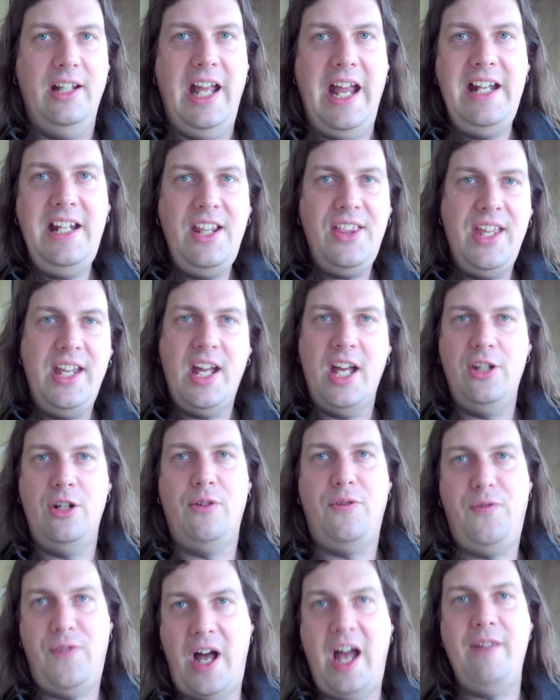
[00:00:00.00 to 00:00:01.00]
anything
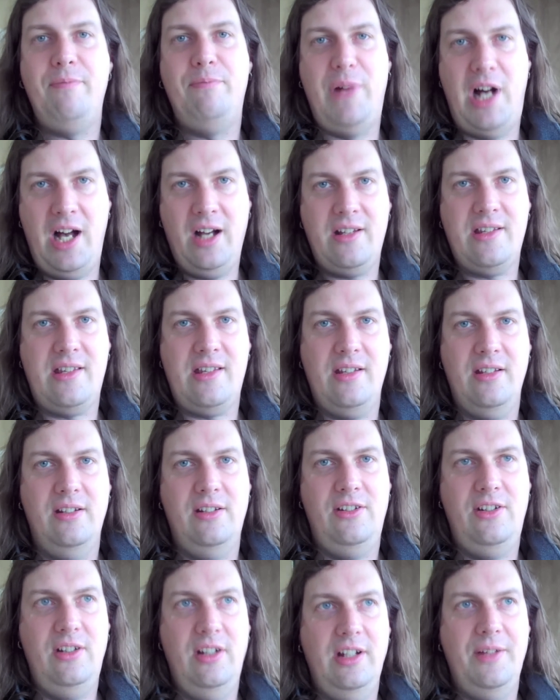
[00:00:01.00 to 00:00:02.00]
under five bucks.
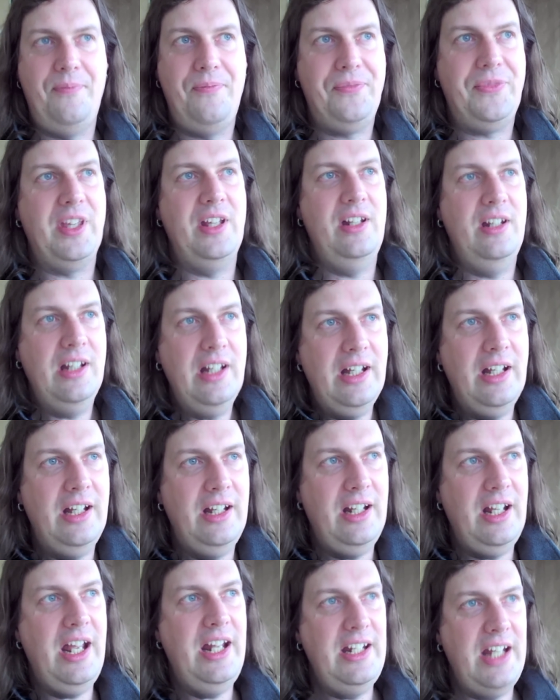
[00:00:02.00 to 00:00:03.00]
Yeah.
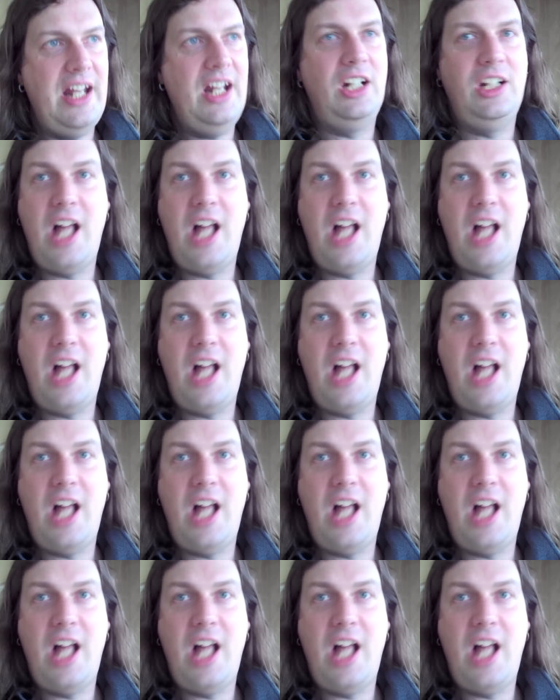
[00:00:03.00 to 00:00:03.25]
And, and a